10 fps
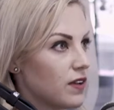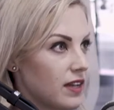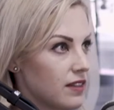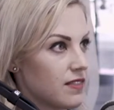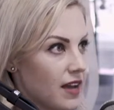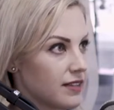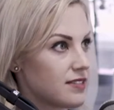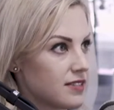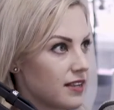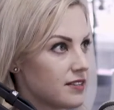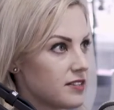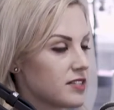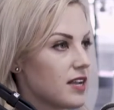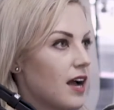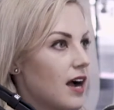in that sense.
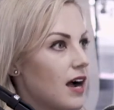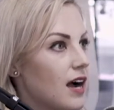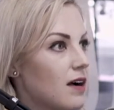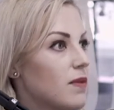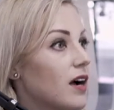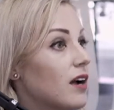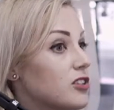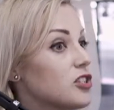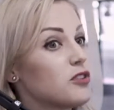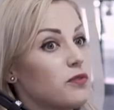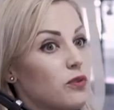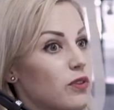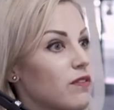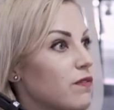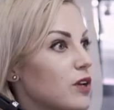Just for
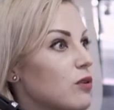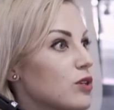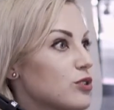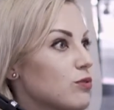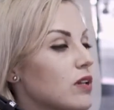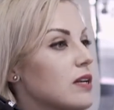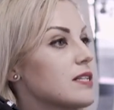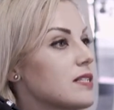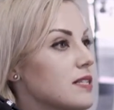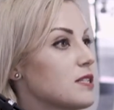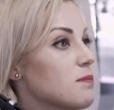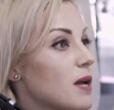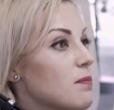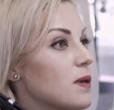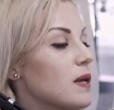the viewers or the listeners
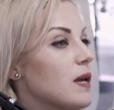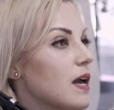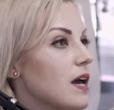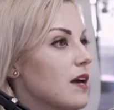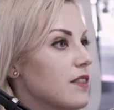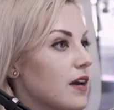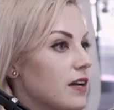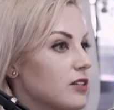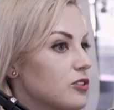maybe that do